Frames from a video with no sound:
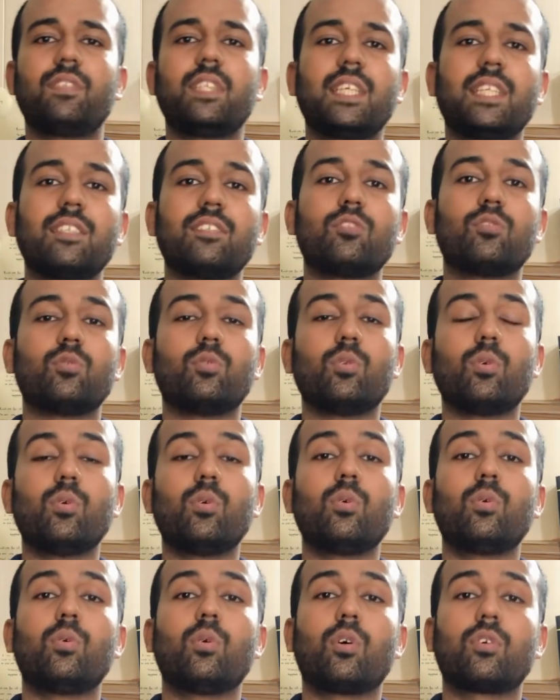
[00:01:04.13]
there is
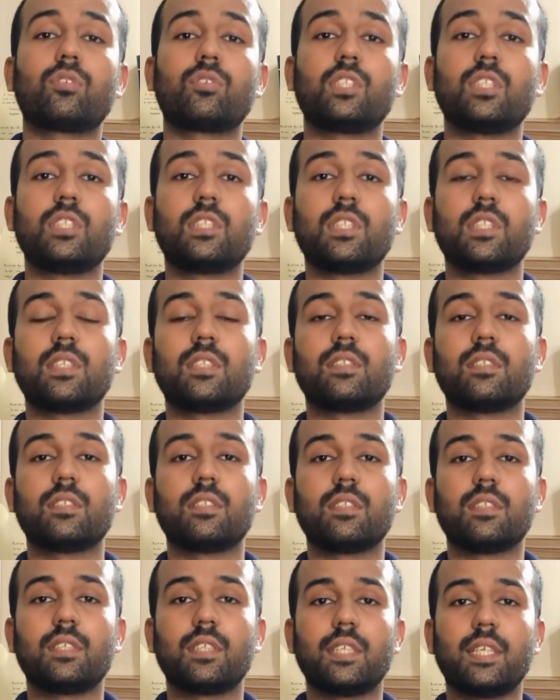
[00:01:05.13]
no oxygen
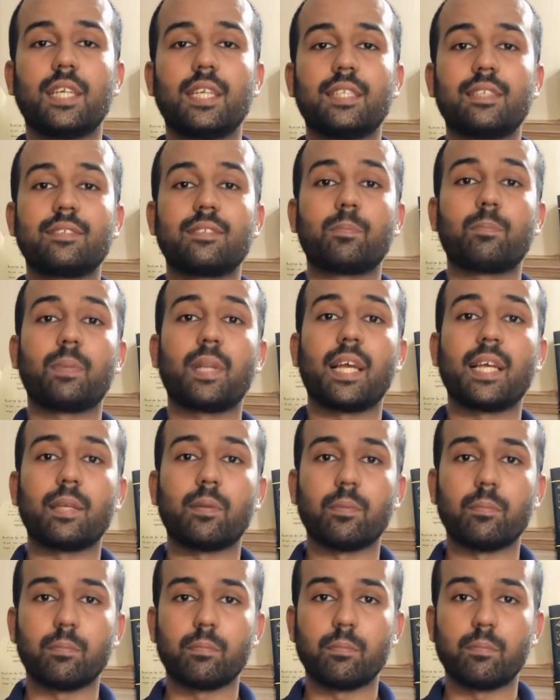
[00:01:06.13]
supply
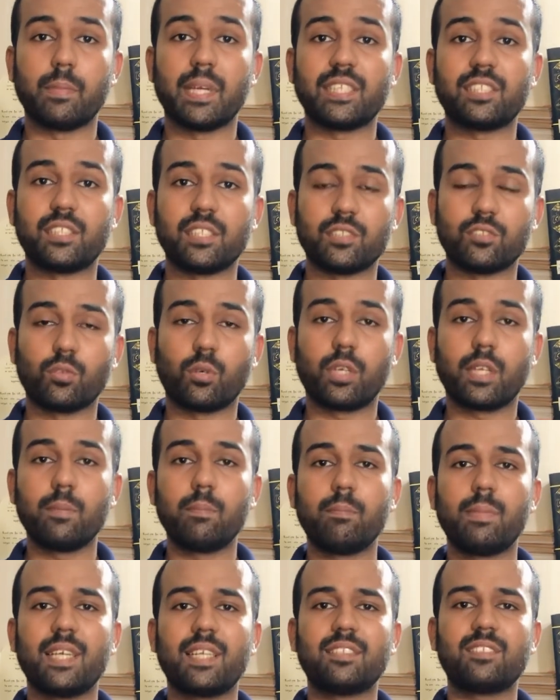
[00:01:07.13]
matches or
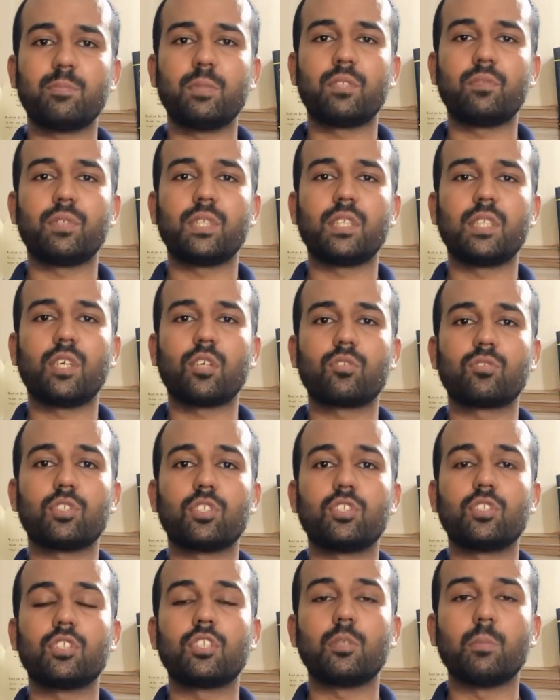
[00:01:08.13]
imbalance between the
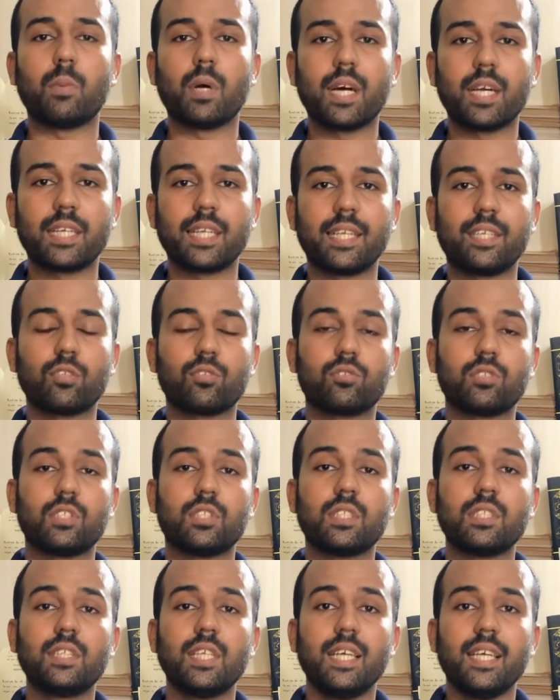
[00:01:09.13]
oxygen demand and
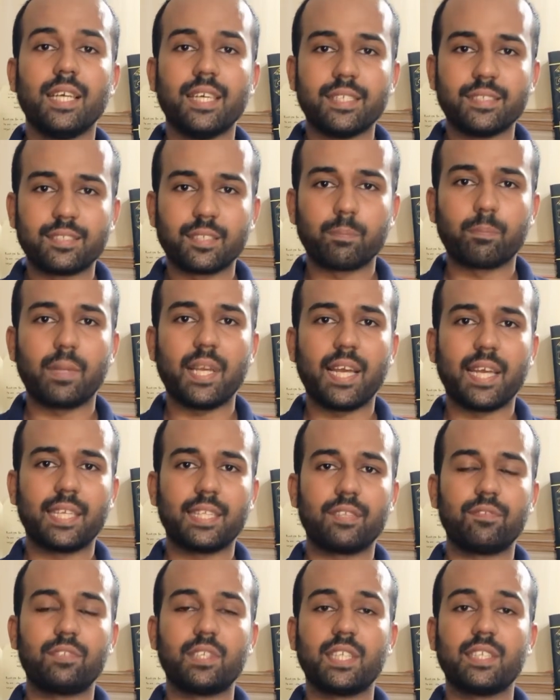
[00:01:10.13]
oxygen supply,
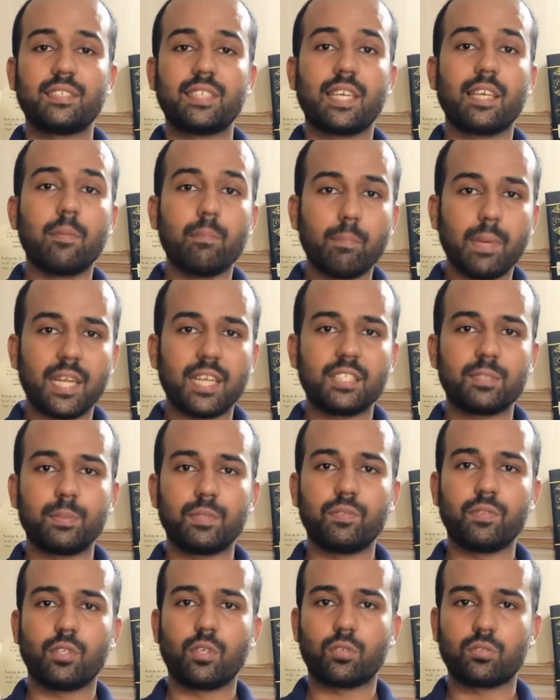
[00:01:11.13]
if there is an imbalance
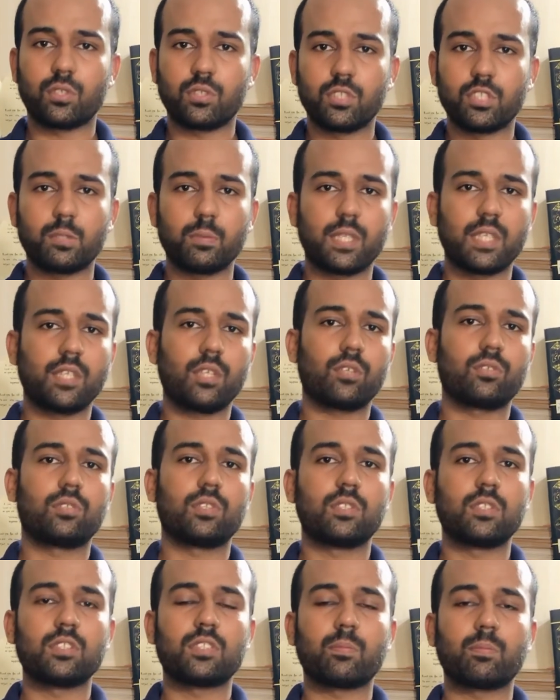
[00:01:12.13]
between the oxygen demand and
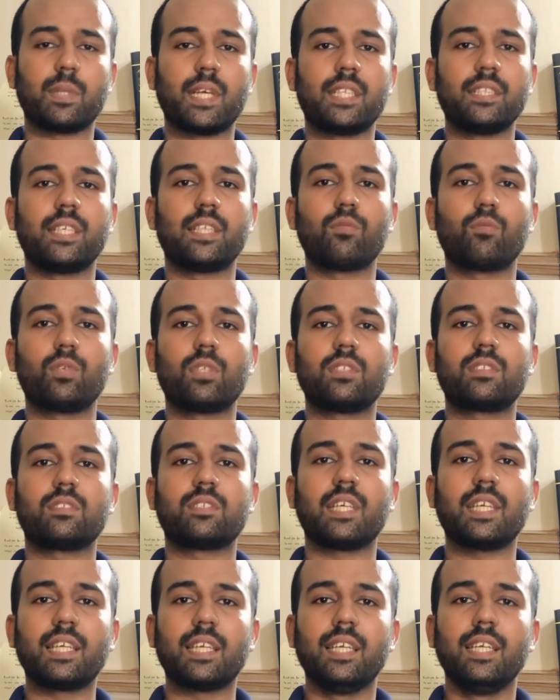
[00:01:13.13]
oxygen supply, then we
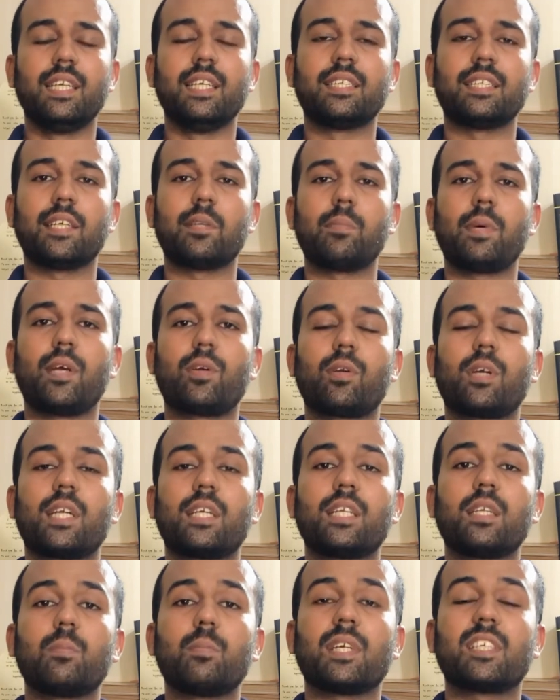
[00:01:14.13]
say that
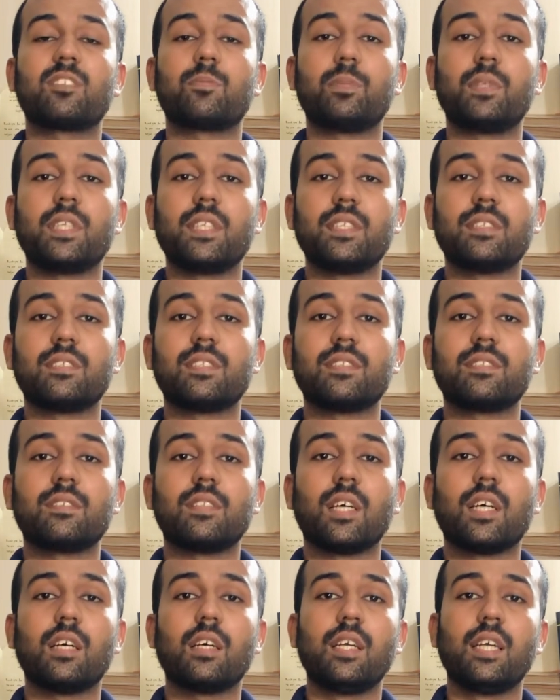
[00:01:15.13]
myocardium experiences
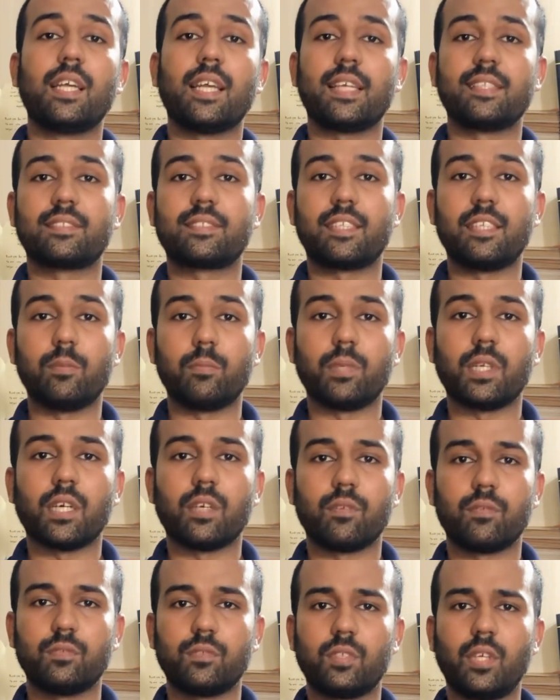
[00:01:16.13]
the ischemia.
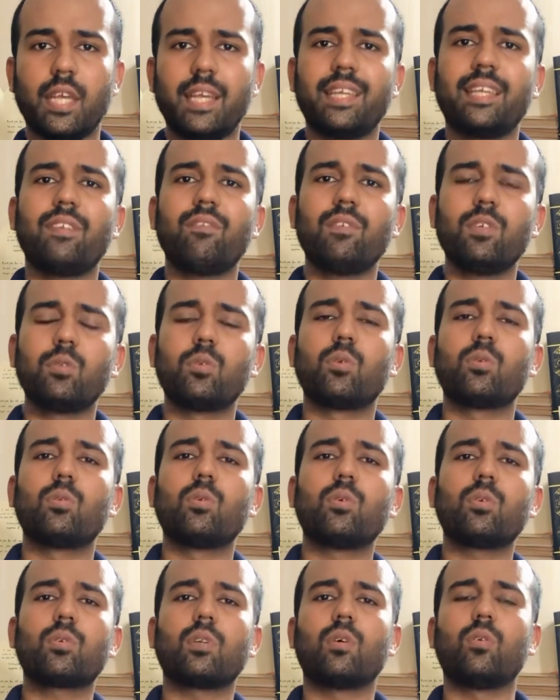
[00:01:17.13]
And even though
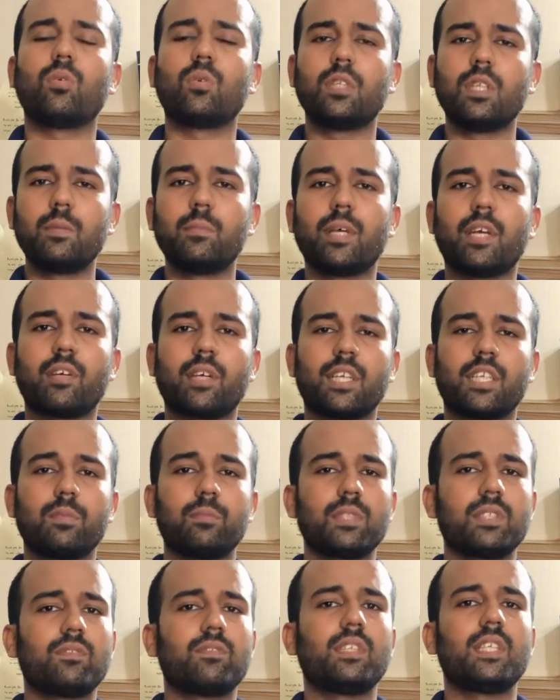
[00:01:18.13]
not only
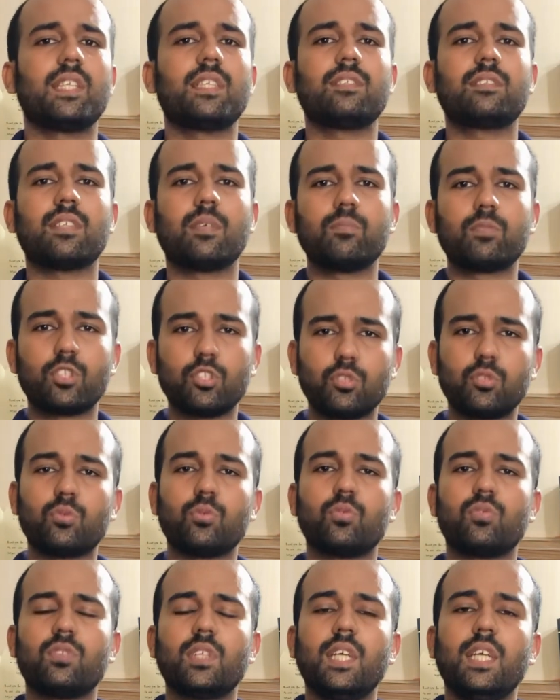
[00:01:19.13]
myocardium, if there is some
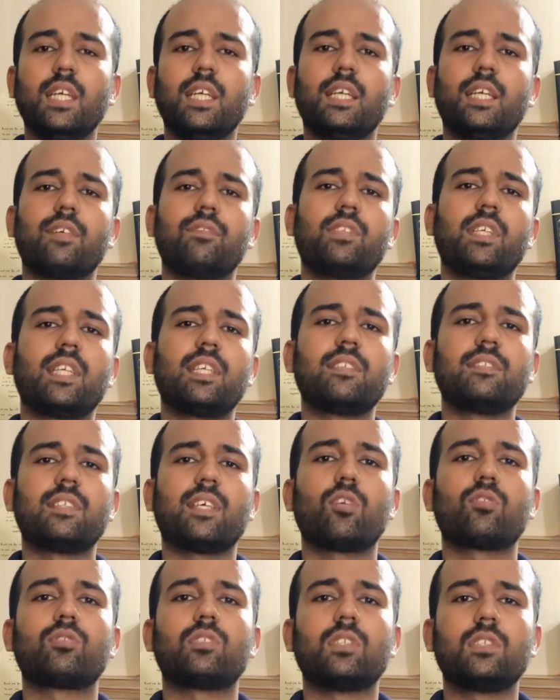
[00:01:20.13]
tissues, if there is the
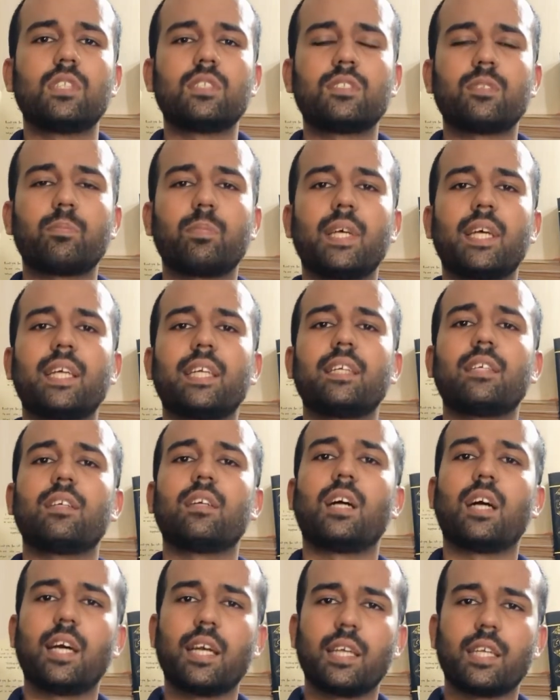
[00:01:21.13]
oxygen supply
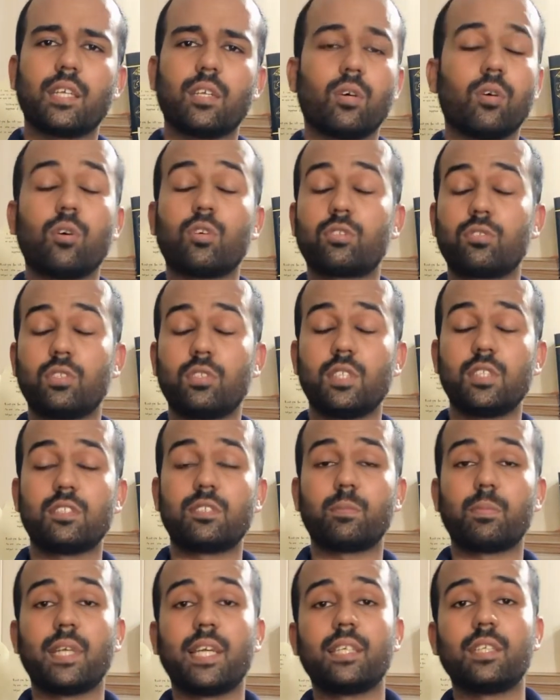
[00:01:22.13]
high or oxygen
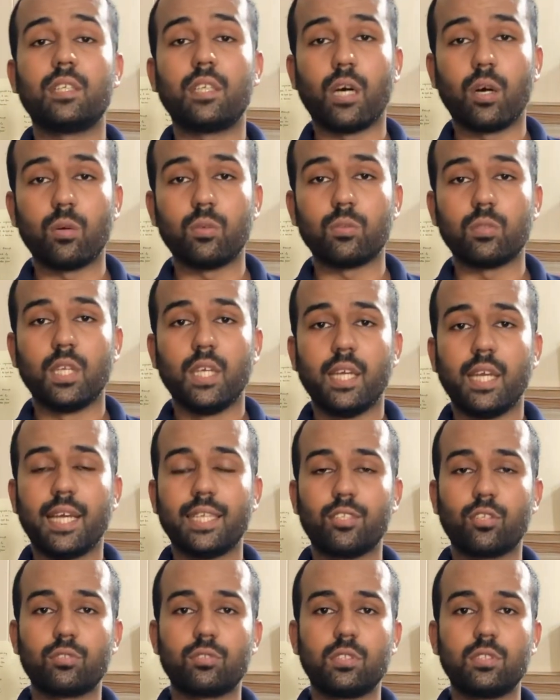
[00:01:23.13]
supply down
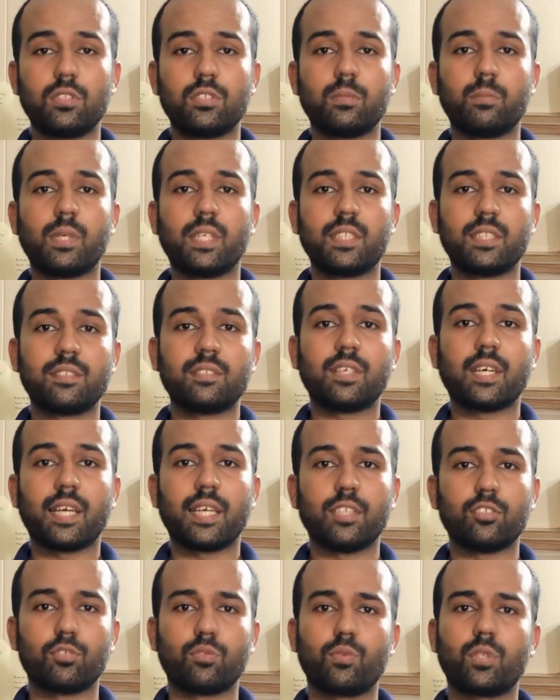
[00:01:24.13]
and the oxygen demand is
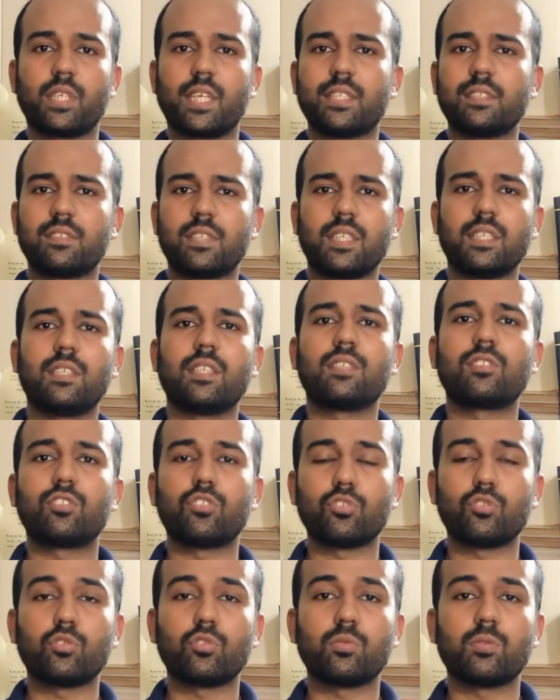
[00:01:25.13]
high, so we can say this
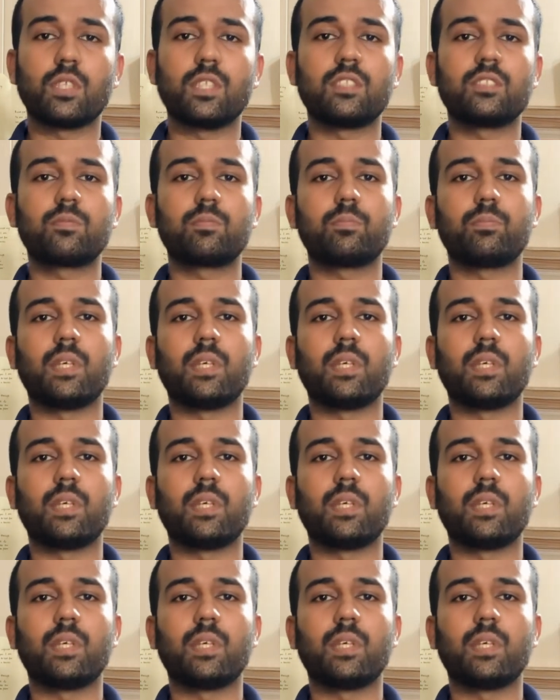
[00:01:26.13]
tissue is